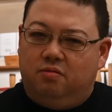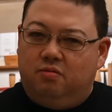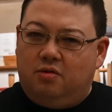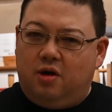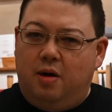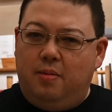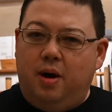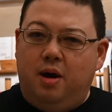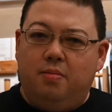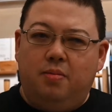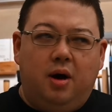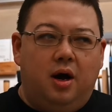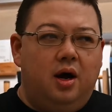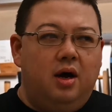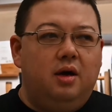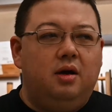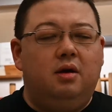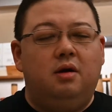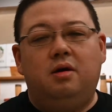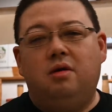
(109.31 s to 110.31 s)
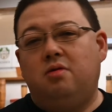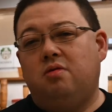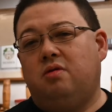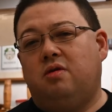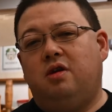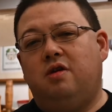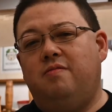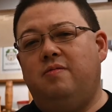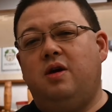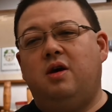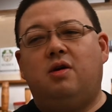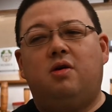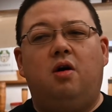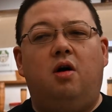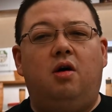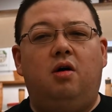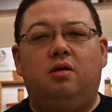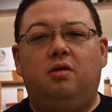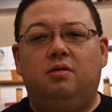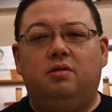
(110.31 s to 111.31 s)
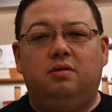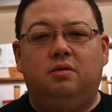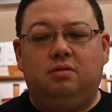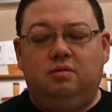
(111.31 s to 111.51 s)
come on by, give me a call,